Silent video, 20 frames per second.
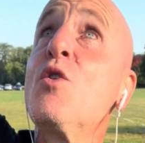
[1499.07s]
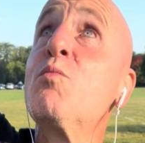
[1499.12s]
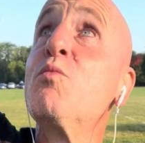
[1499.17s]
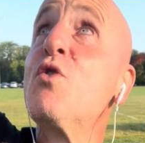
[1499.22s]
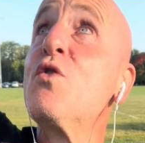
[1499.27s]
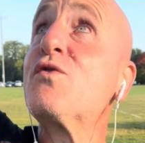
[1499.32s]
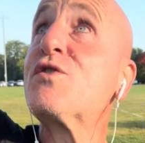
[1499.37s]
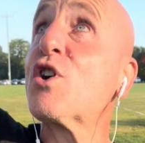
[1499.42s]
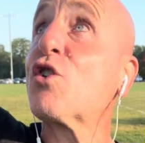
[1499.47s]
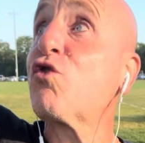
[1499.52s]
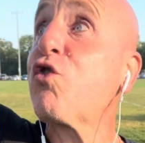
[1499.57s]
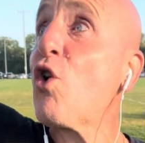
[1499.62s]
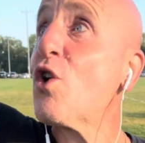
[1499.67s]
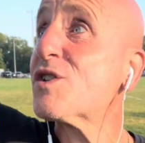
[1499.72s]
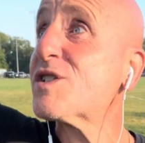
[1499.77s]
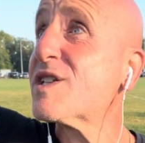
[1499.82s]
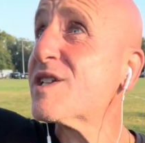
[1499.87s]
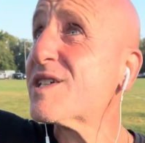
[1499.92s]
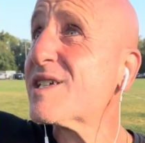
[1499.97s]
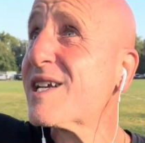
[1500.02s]
moves
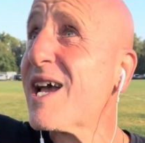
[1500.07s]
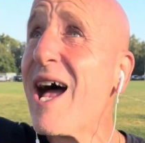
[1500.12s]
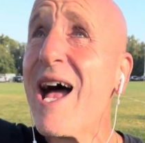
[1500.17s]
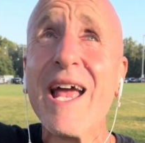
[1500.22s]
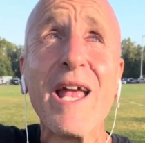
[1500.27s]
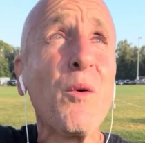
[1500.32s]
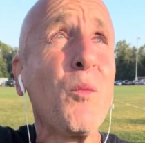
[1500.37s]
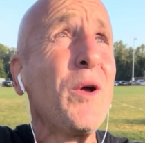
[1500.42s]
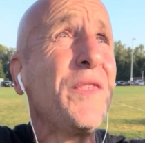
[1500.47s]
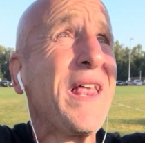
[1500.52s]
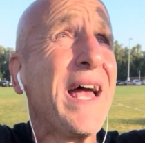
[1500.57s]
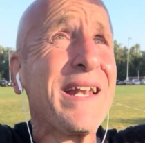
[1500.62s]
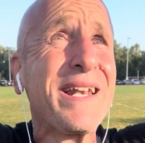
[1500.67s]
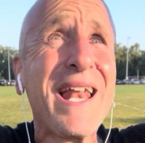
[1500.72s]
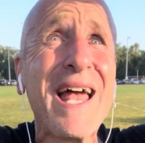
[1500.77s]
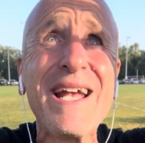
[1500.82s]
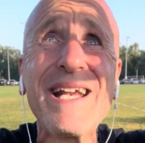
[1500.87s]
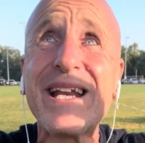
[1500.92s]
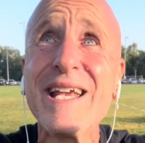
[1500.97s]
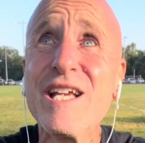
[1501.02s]
across the sky, and when that
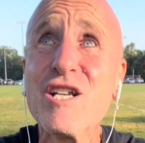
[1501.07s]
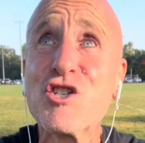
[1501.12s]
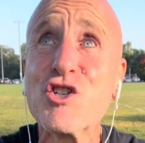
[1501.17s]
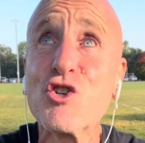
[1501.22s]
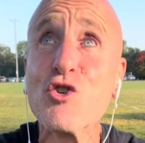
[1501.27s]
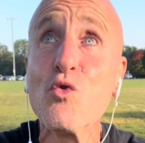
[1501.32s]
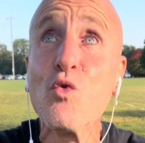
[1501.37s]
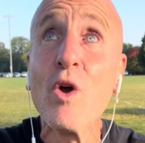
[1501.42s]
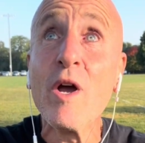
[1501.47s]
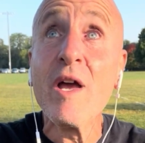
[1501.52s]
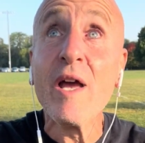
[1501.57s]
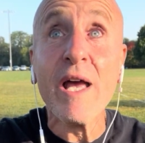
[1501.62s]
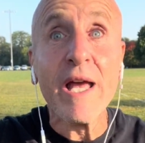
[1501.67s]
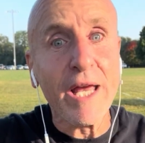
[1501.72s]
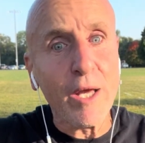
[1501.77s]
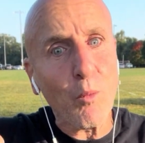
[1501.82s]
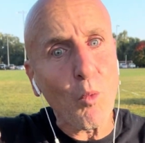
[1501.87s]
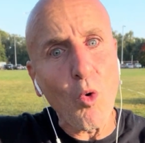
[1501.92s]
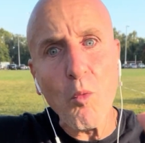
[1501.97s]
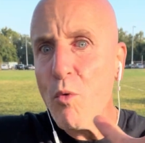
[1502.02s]
light hits you,
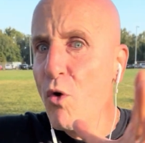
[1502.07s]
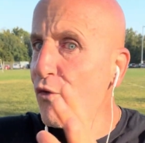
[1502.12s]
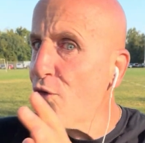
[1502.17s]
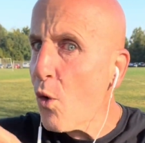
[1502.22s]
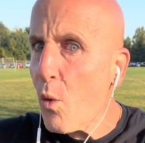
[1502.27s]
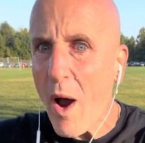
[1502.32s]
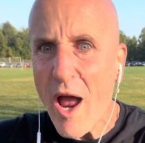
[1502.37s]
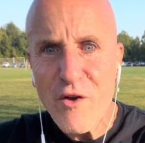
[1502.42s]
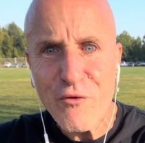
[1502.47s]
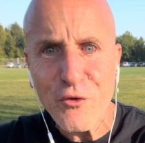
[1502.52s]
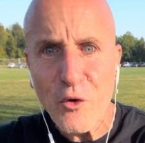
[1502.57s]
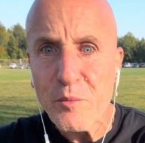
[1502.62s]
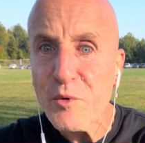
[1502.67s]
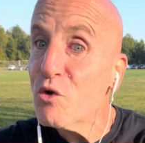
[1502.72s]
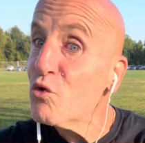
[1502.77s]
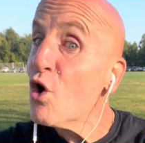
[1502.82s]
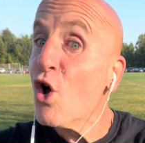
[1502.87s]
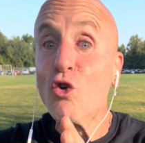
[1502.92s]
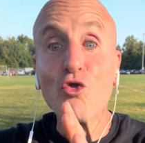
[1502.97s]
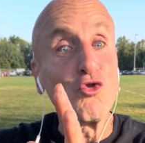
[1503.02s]
it will move away from
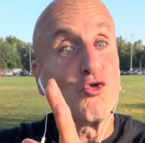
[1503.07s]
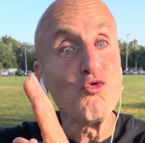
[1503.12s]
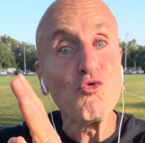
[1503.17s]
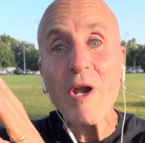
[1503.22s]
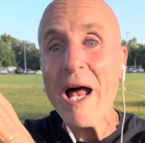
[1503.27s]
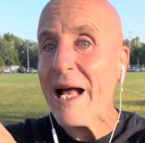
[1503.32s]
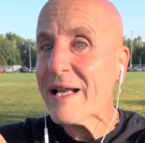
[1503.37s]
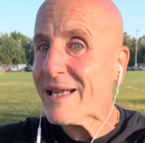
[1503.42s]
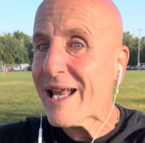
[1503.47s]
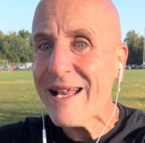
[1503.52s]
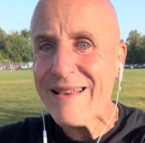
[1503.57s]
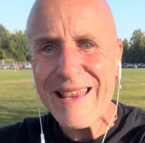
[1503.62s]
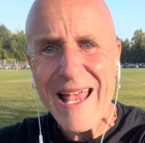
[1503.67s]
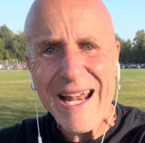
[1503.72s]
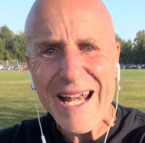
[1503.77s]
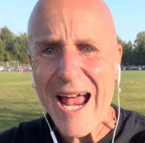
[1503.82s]
you. Do not let that